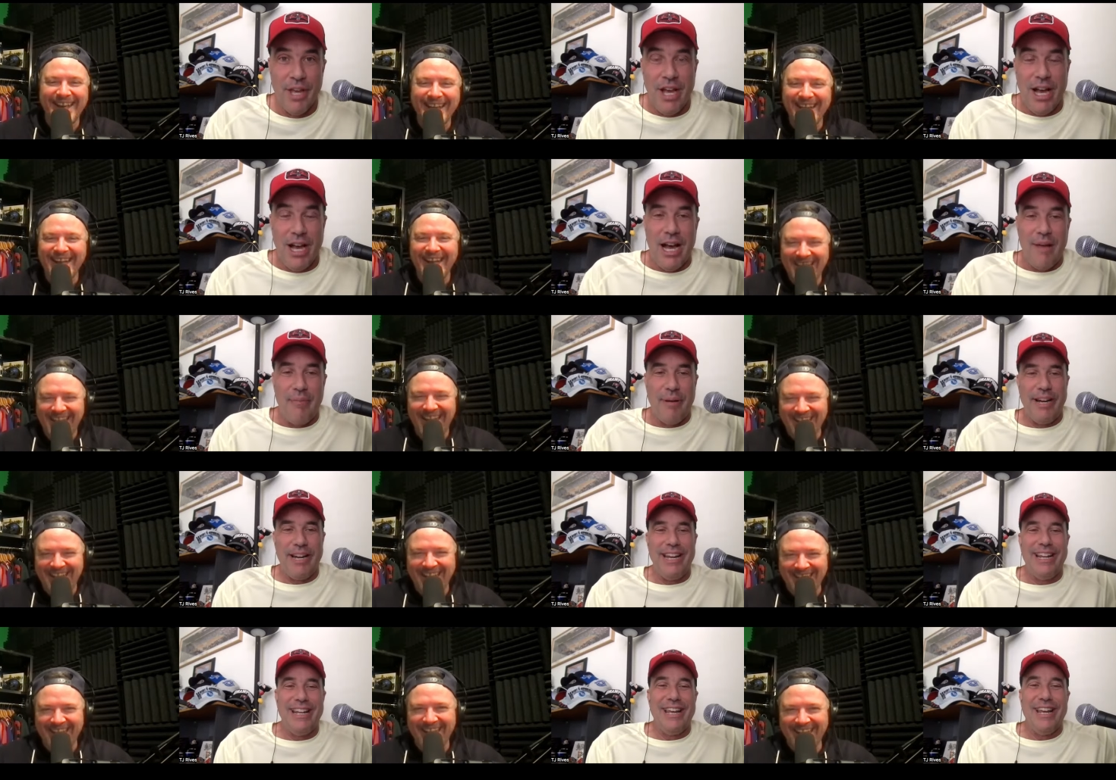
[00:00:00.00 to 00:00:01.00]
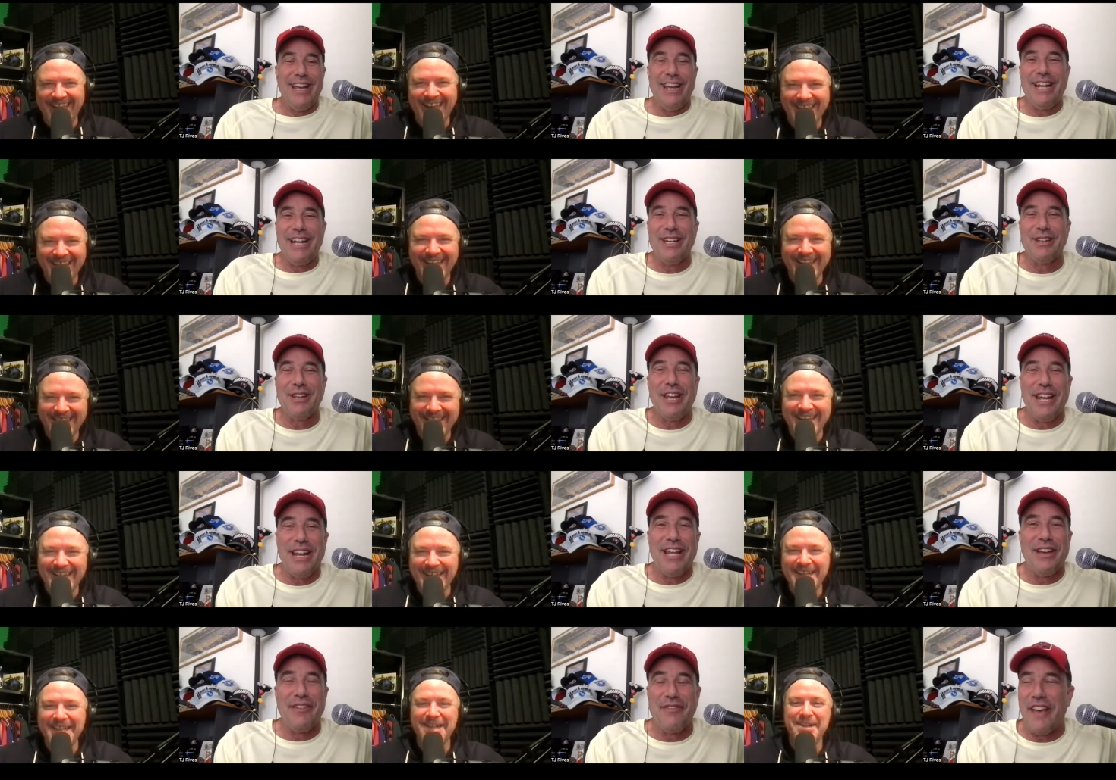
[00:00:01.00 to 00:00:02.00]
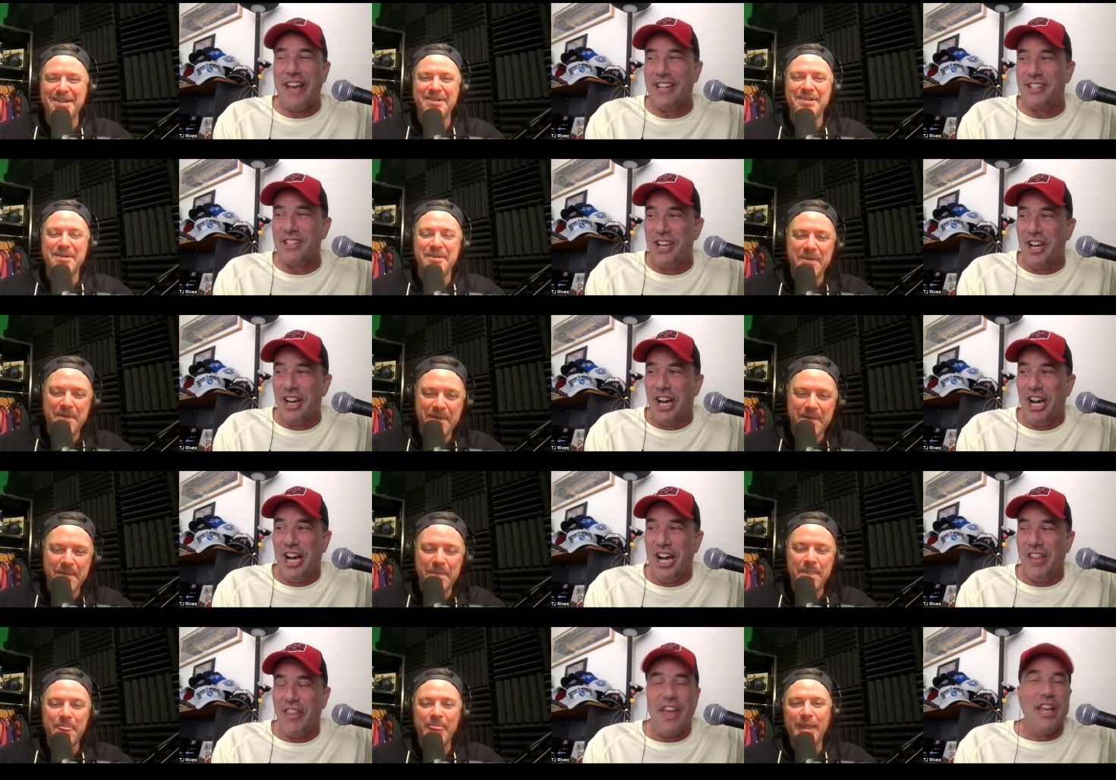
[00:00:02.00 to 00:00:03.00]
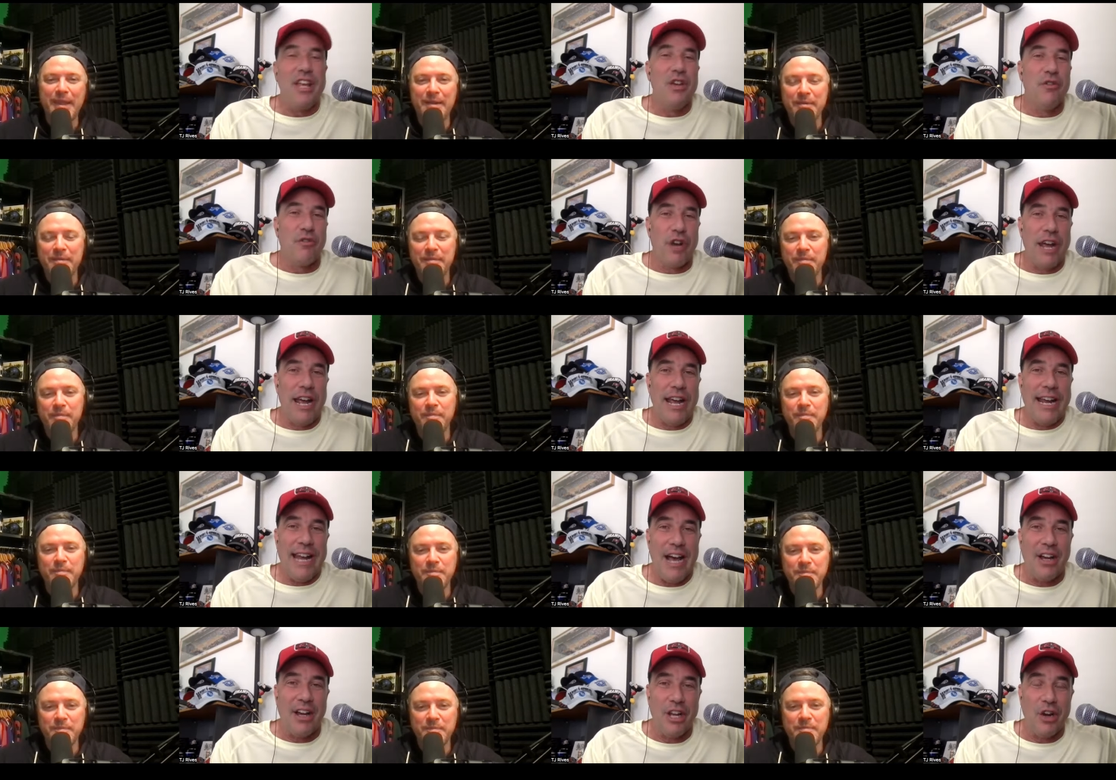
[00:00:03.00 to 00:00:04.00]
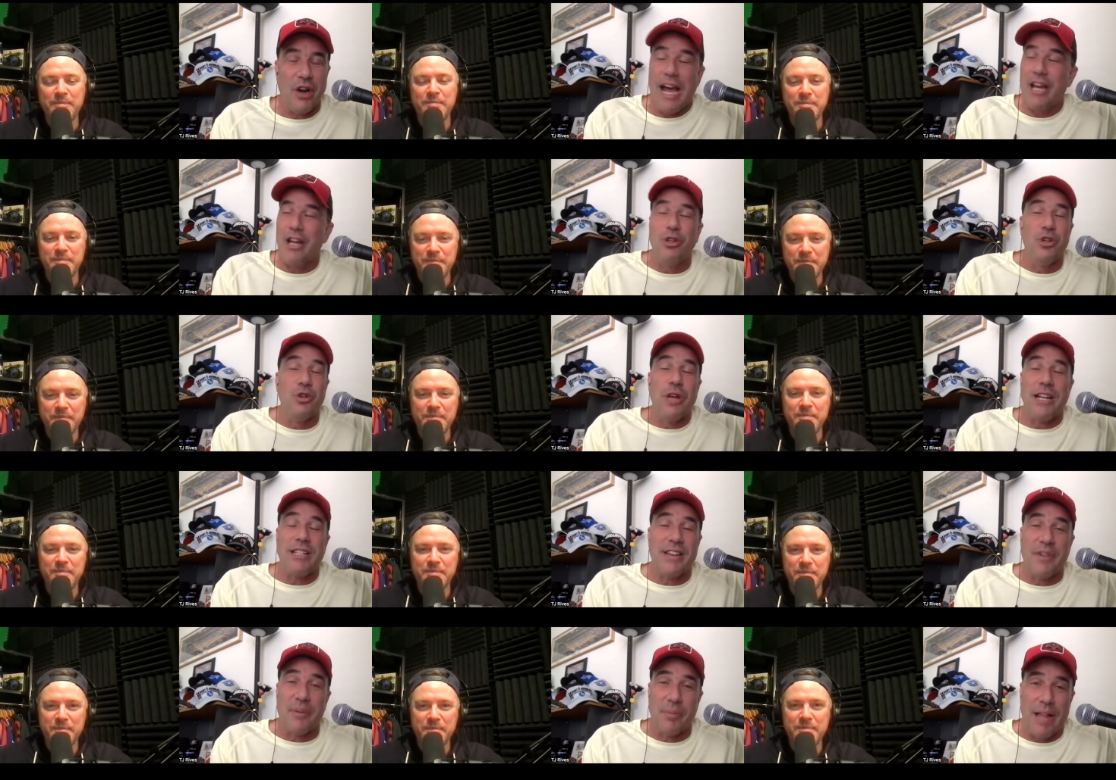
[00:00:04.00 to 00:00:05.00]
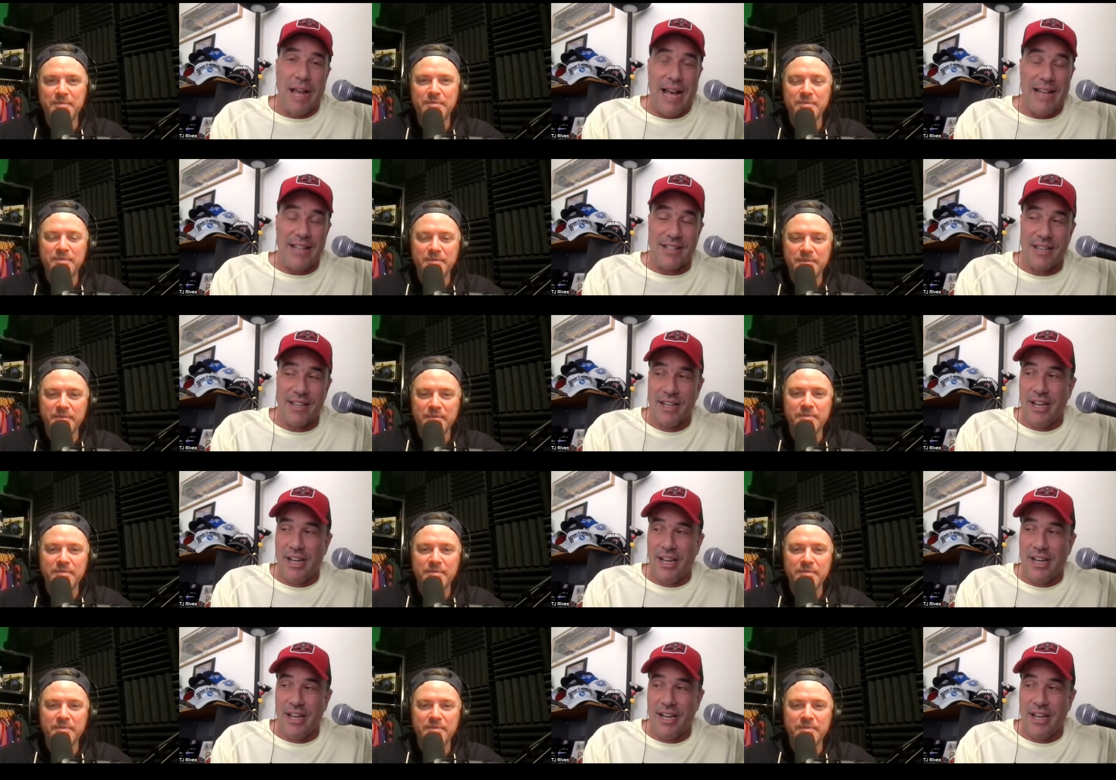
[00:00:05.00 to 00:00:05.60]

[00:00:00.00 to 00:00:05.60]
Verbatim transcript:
Speaker 1: Uh, but in any in any in any event, uh, thank you for hanging out here. I know you guys have a blast.